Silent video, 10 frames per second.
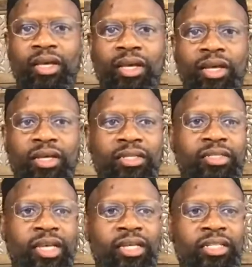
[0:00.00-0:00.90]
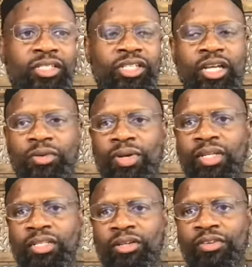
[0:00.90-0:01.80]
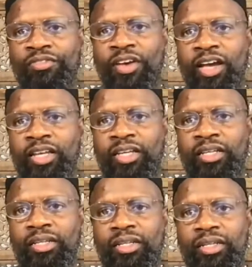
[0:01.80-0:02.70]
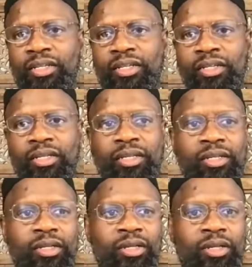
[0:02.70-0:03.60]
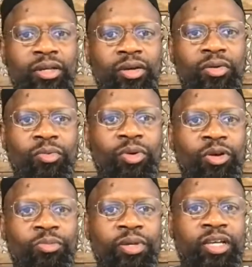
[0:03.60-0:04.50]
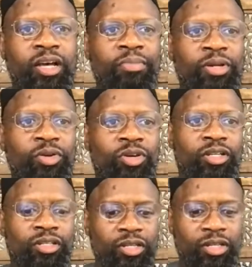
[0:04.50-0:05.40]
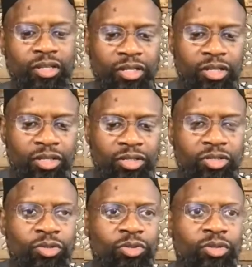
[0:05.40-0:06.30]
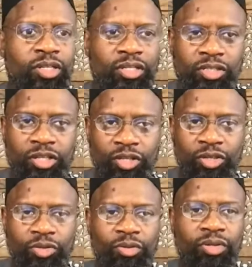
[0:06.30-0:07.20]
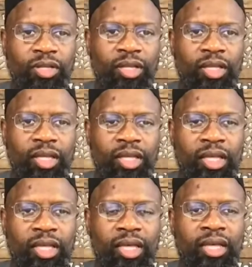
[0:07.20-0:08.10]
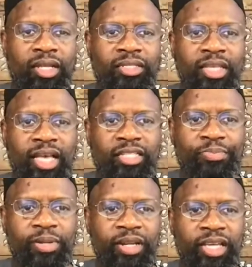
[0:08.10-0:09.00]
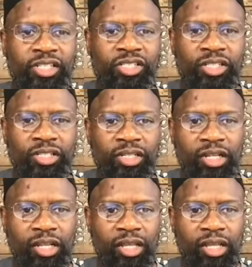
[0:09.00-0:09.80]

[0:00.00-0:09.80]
Sayyidi Sheikh Walid al-Rifai will be coming on to continue in his explanation